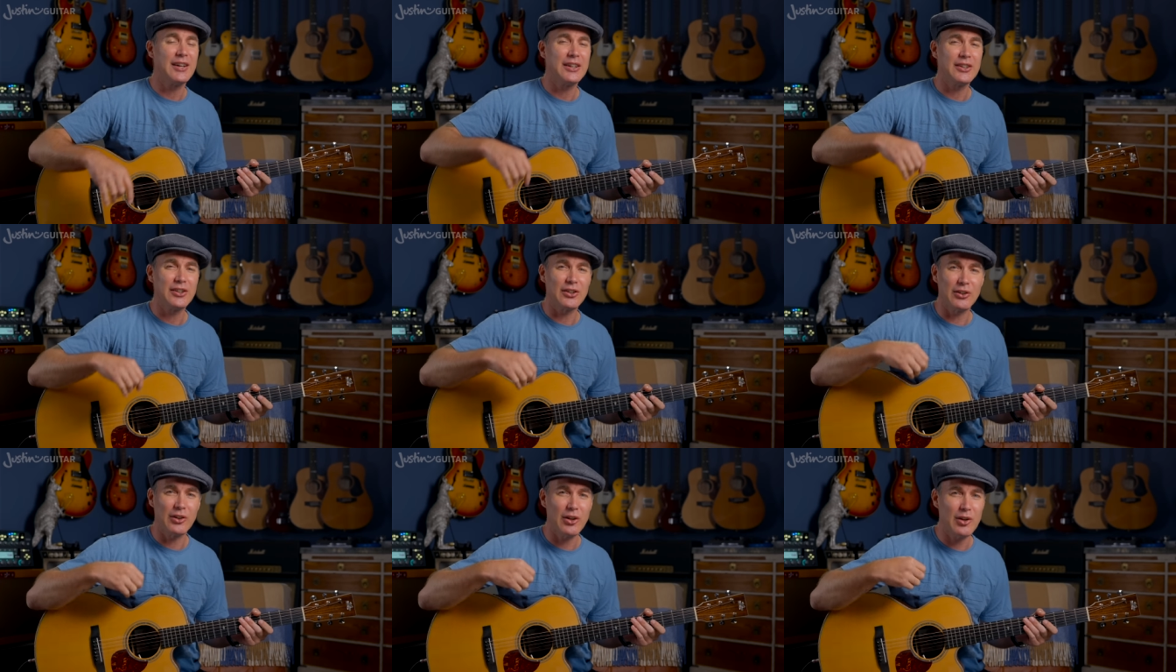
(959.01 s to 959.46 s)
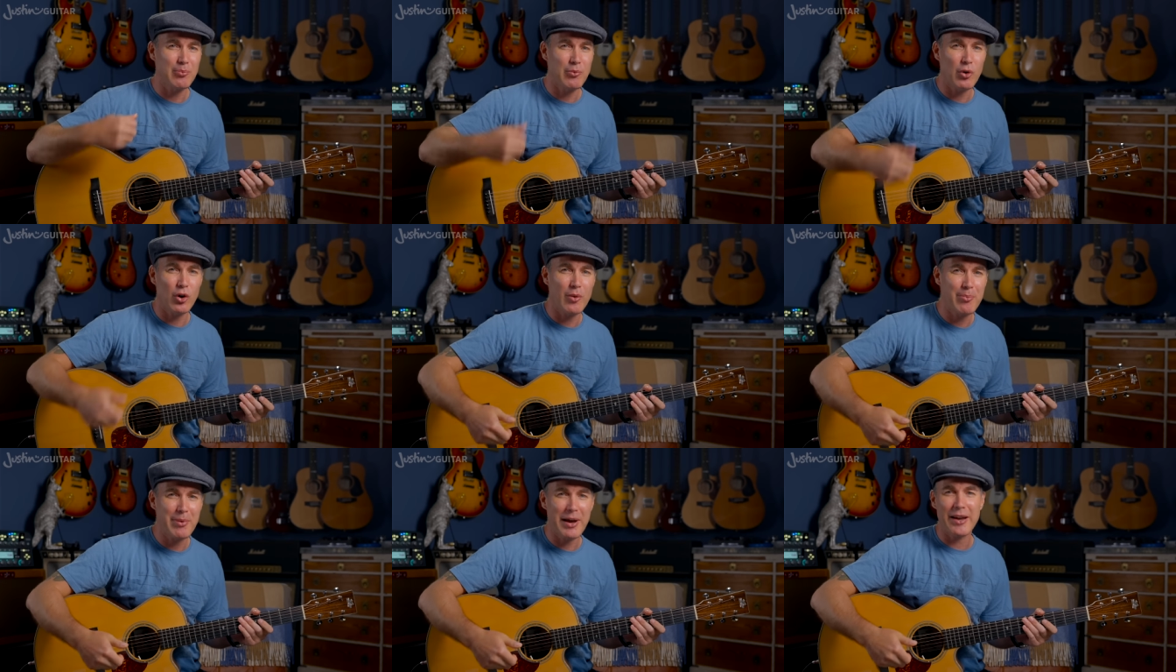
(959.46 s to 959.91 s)
You learn
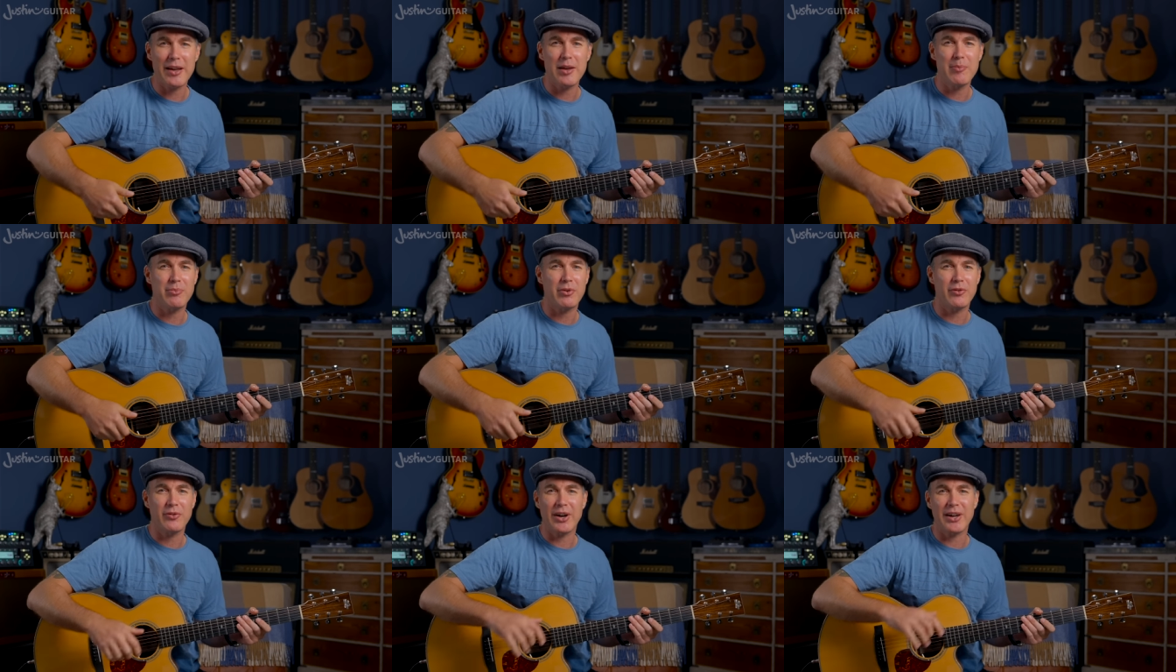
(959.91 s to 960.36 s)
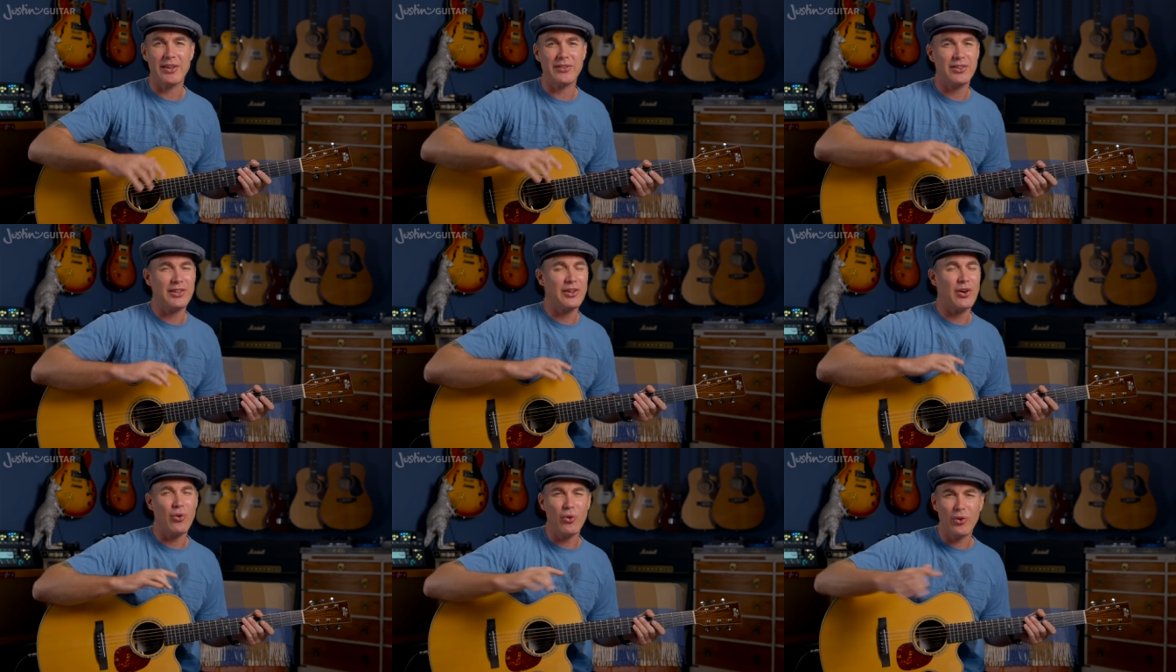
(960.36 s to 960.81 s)
more about
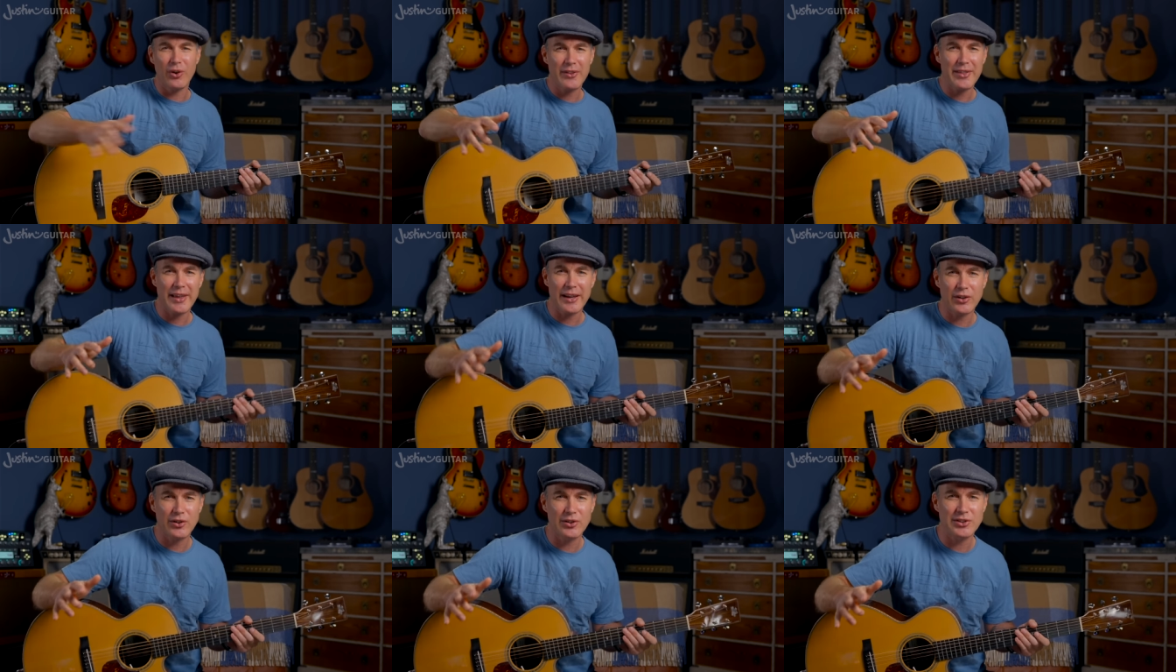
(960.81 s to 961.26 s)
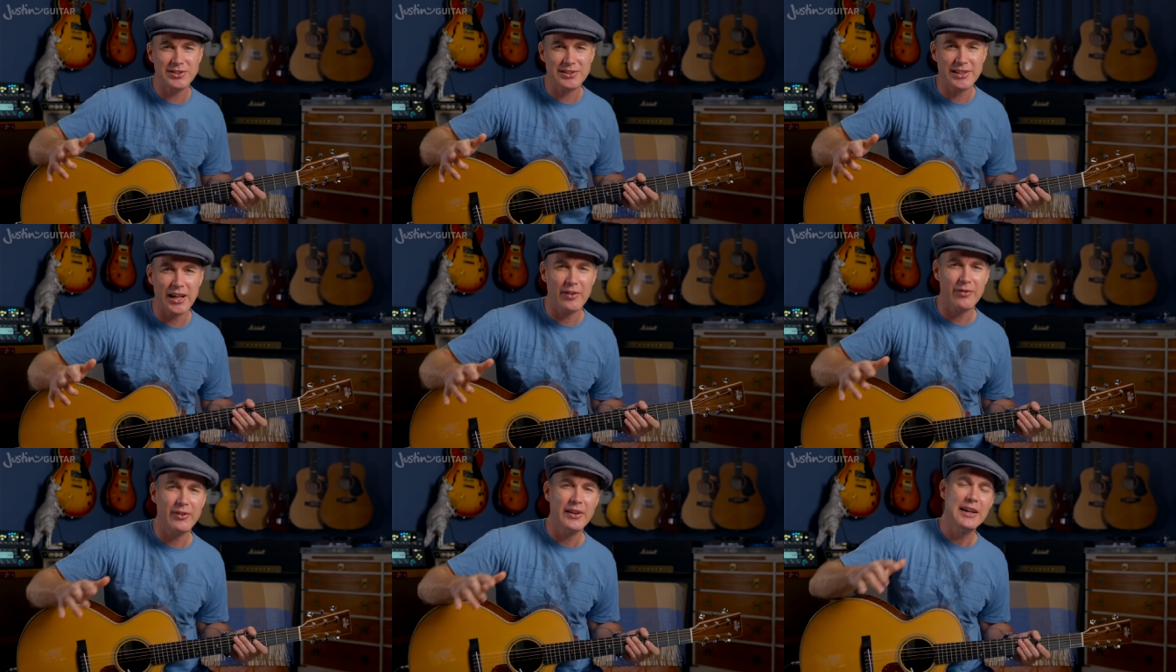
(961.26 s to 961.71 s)
improvising, all of that good
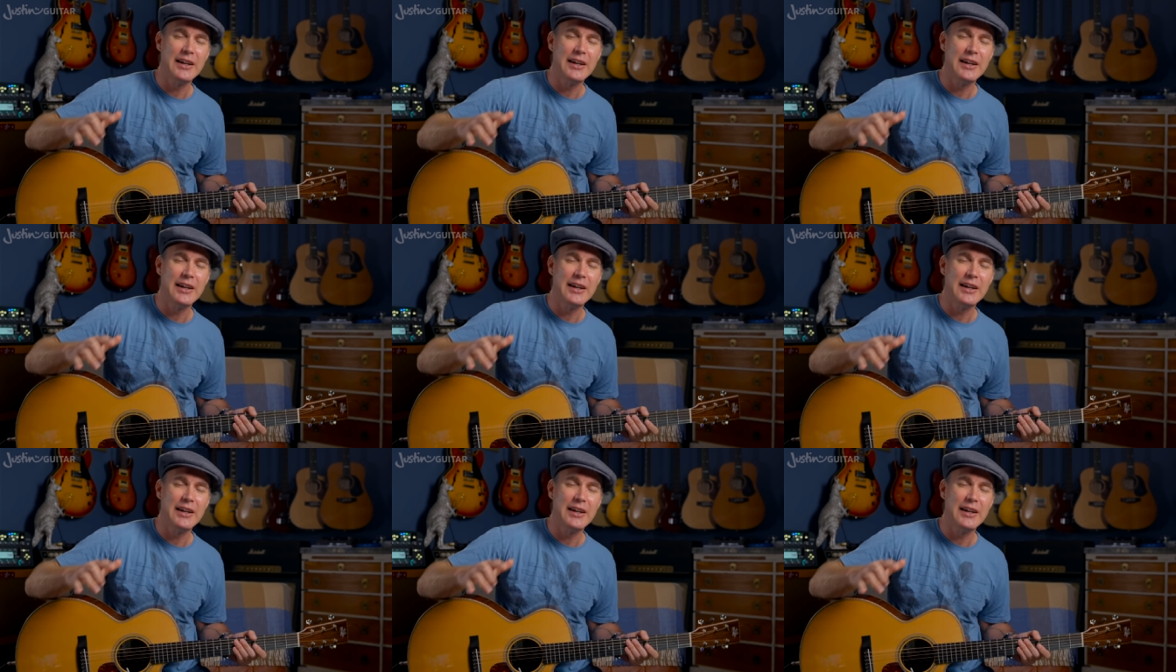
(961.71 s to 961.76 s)
stuff.